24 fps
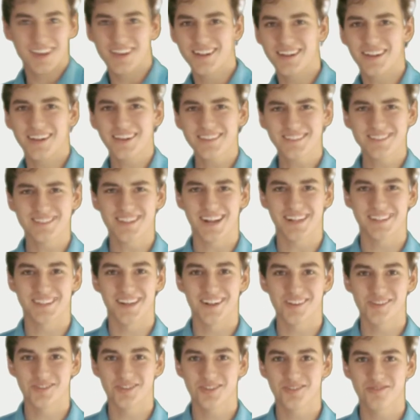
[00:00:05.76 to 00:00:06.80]
Now, isn't
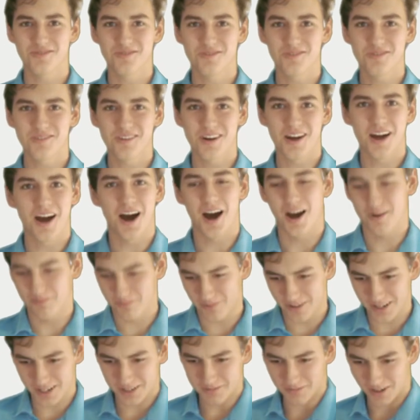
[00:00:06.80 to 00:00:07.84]
technology cool? I'm
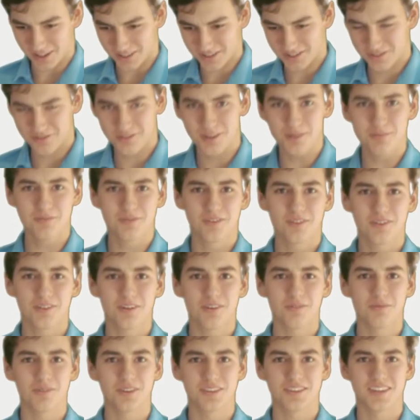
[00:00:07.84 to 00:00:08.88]
reading my script
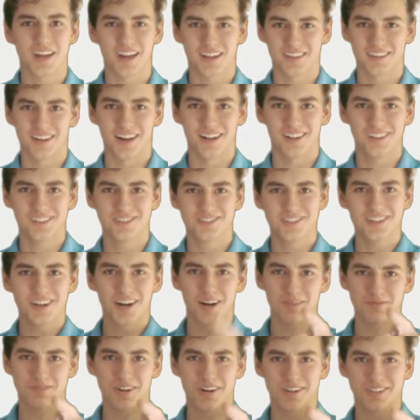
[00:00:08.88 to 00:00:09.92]
with technology,
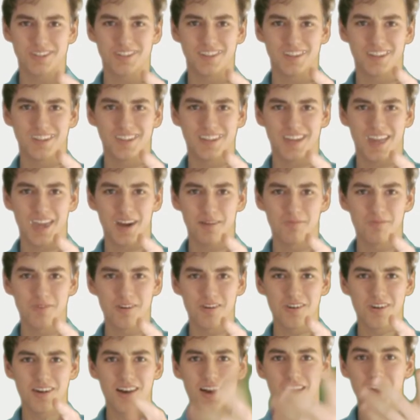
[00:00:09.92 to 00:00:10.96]
I'm talking to the
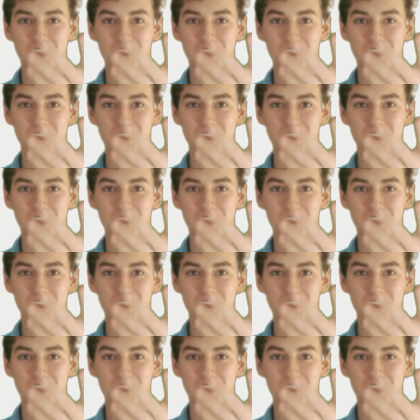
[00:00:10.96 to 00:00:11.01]
camera,